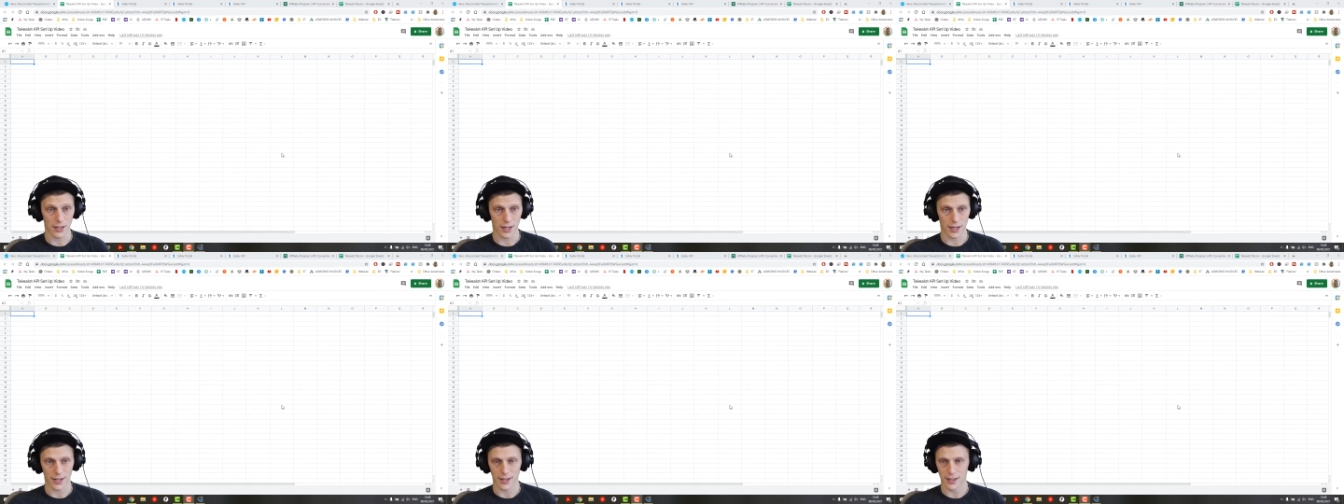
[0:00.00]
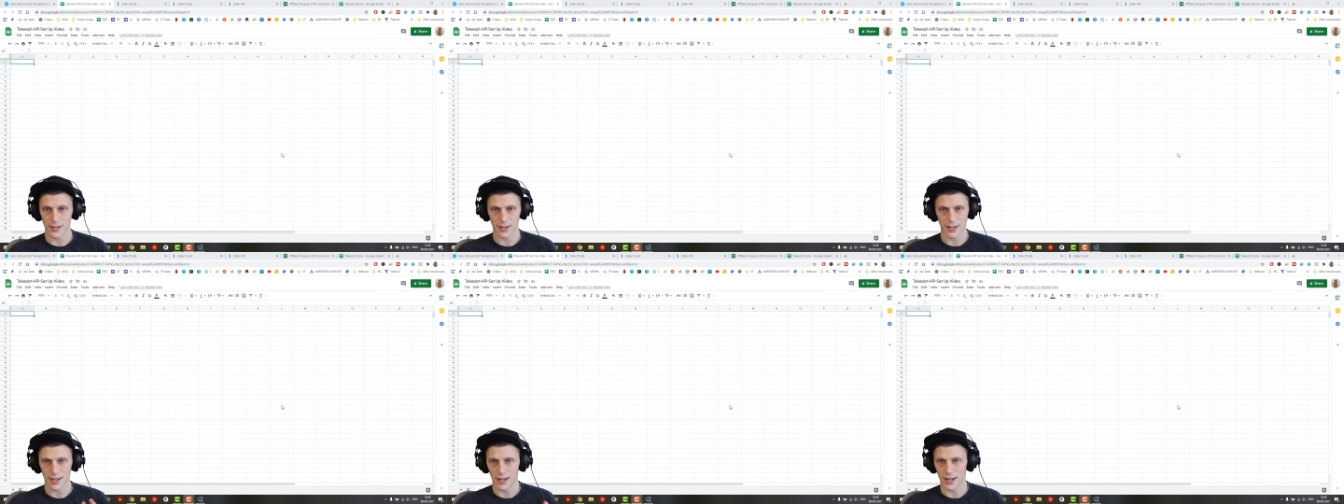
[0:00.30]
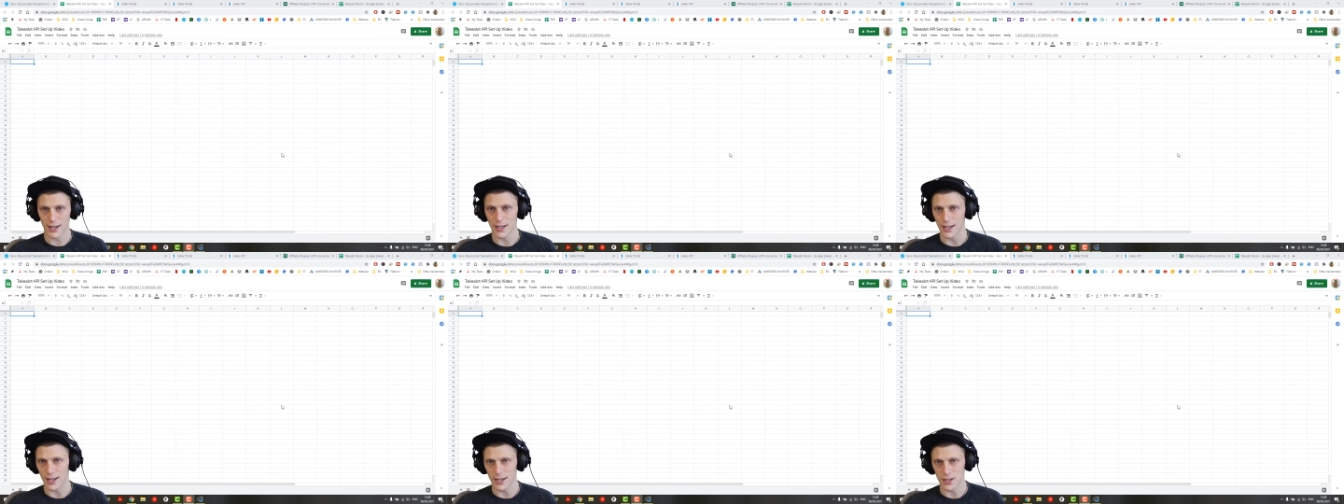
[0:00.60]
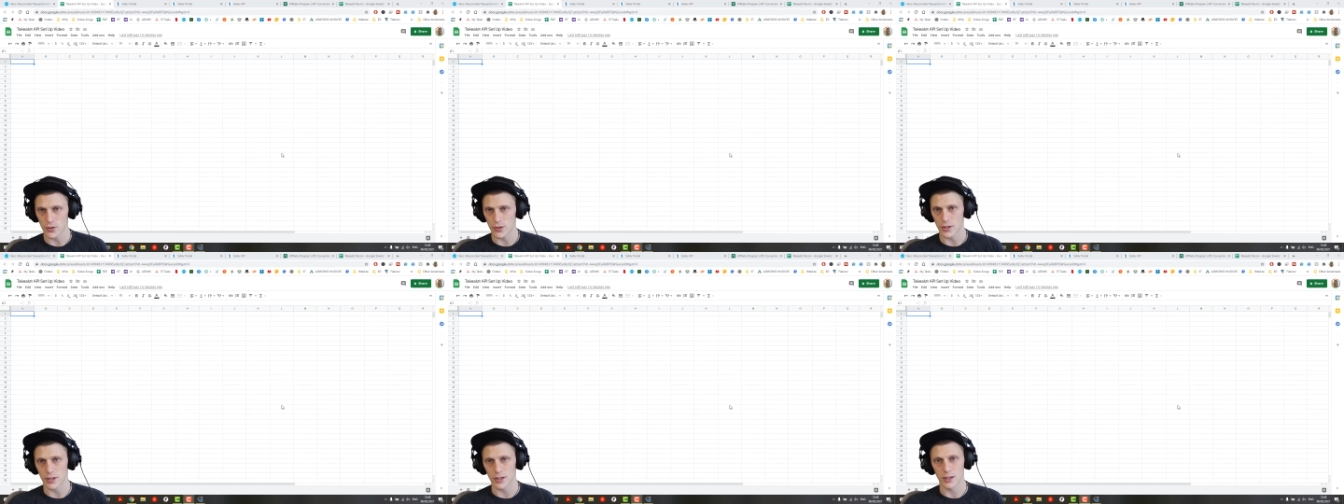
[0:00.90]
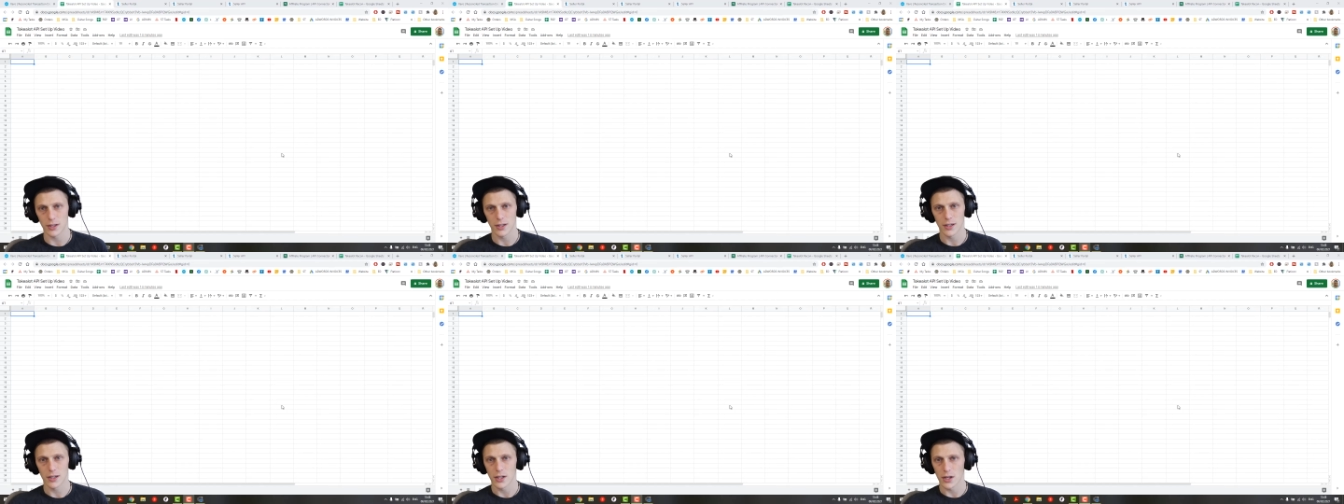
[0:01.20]
like any
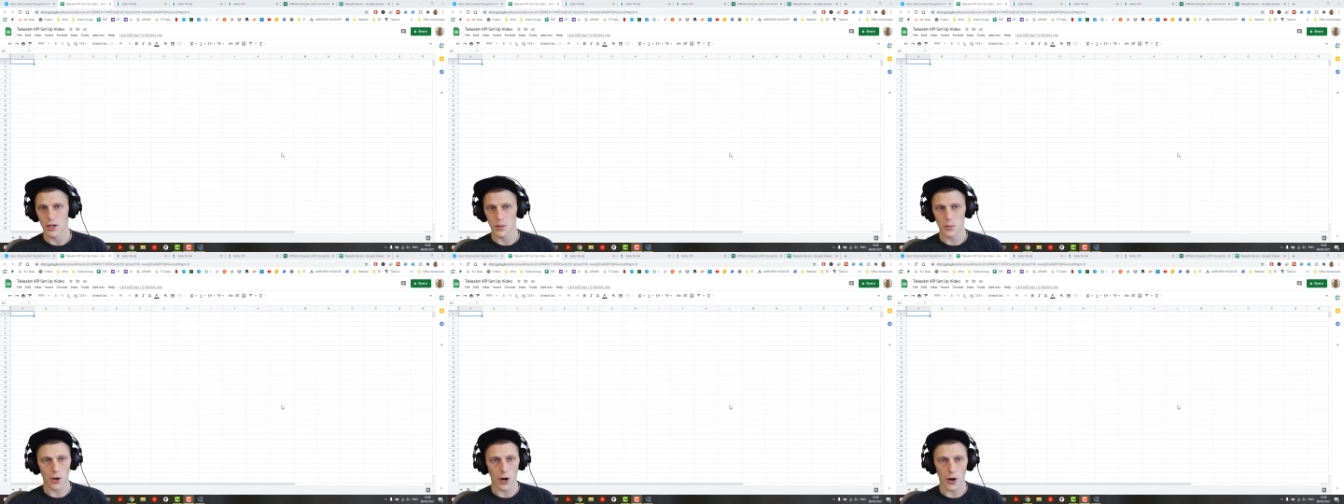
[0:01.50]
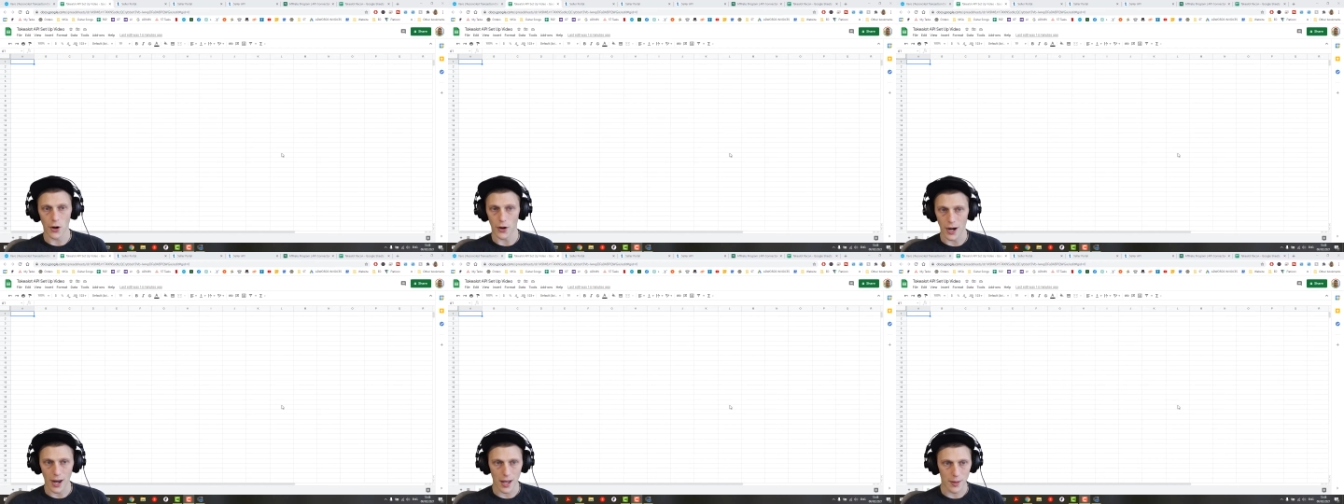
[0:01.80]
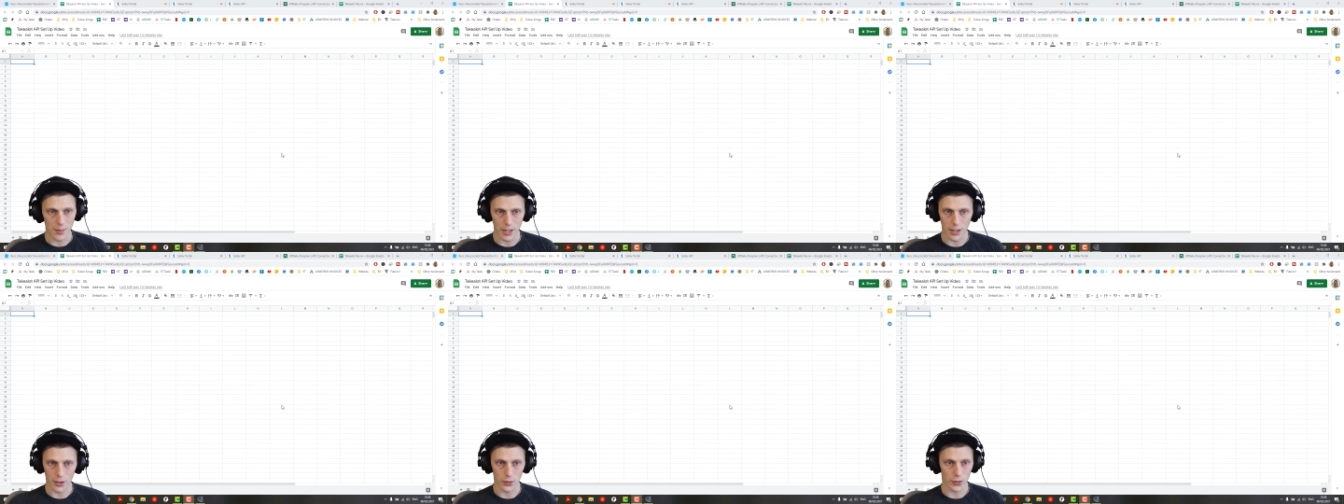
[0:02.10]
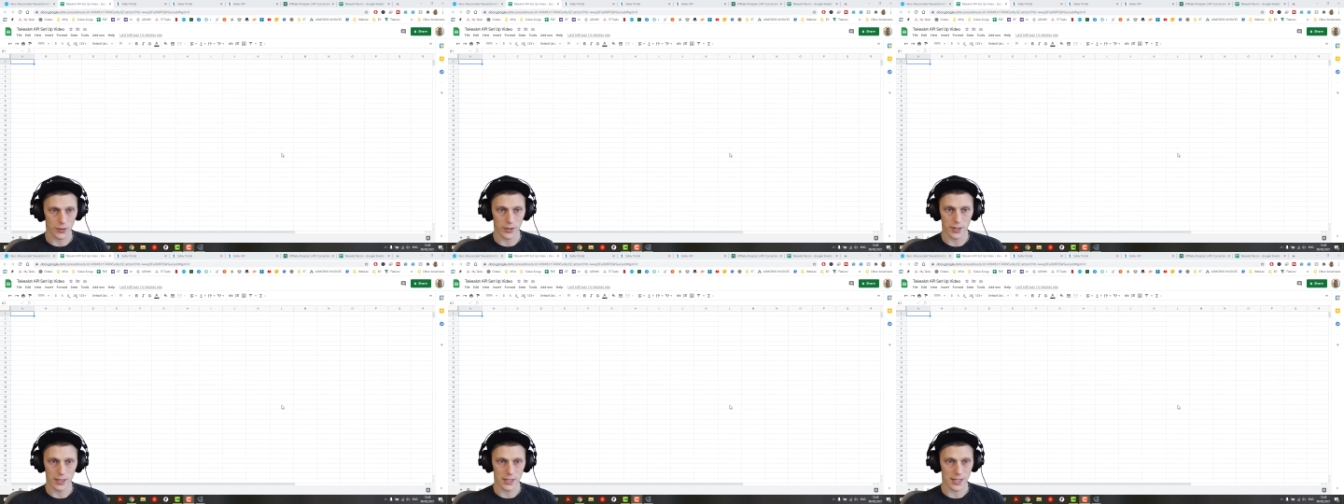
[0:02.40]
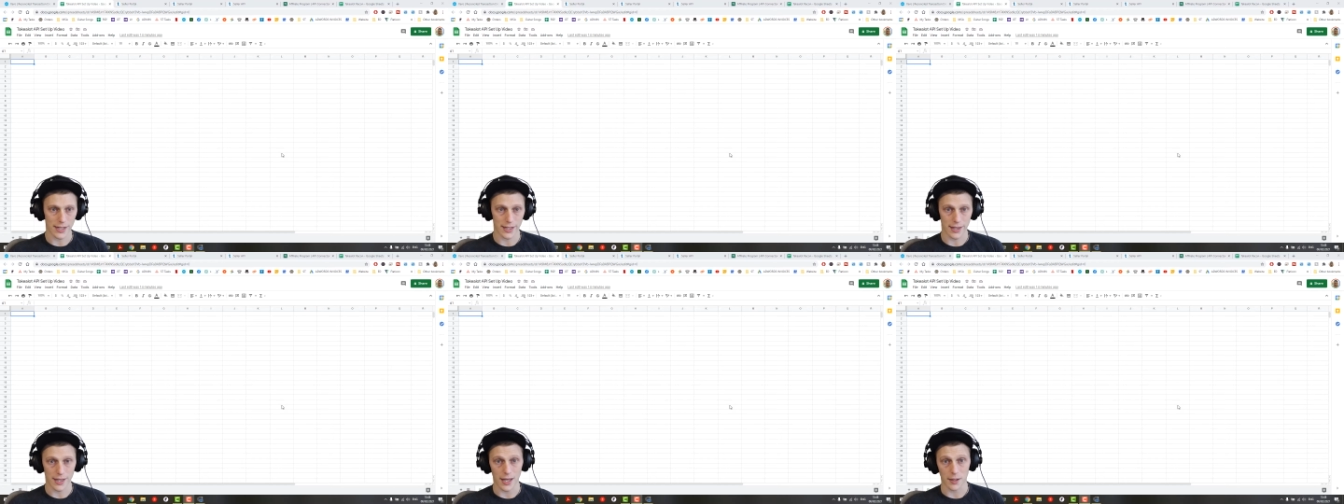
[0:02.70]
extra programming or
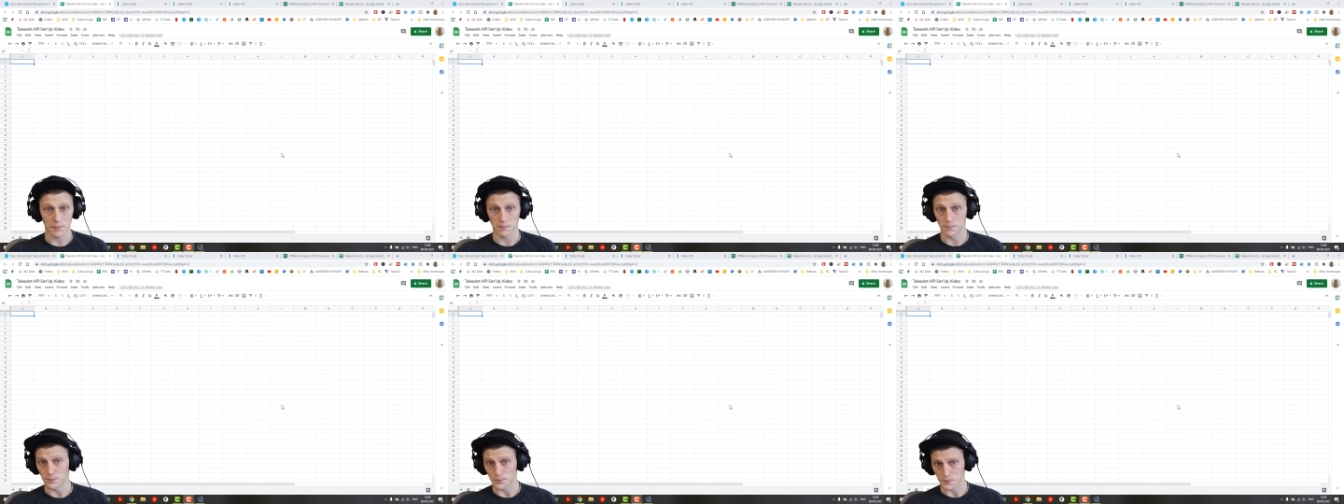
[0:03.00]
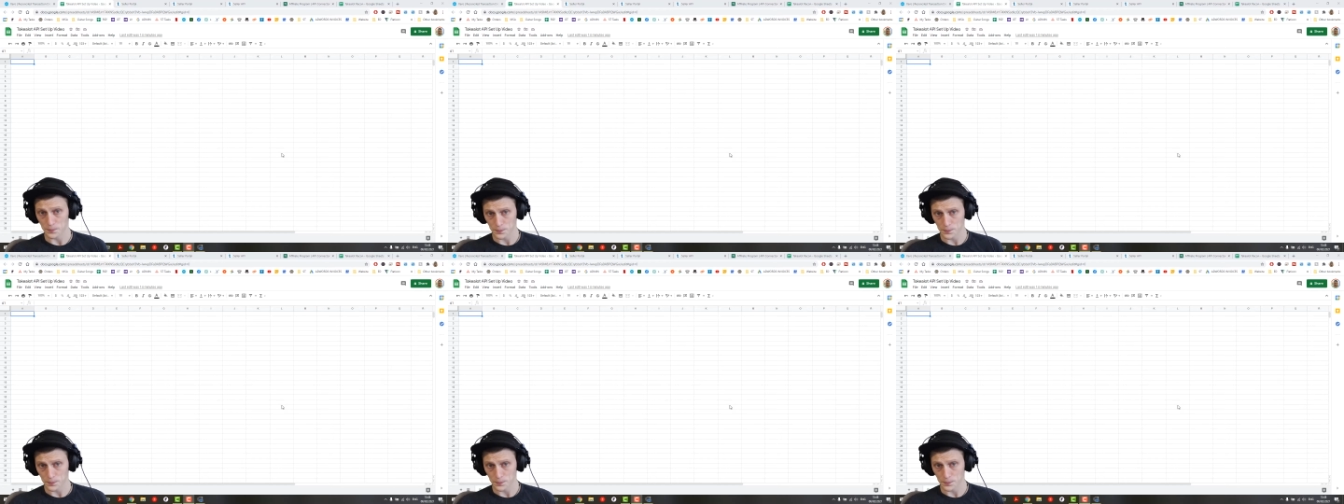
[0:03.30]
things like that.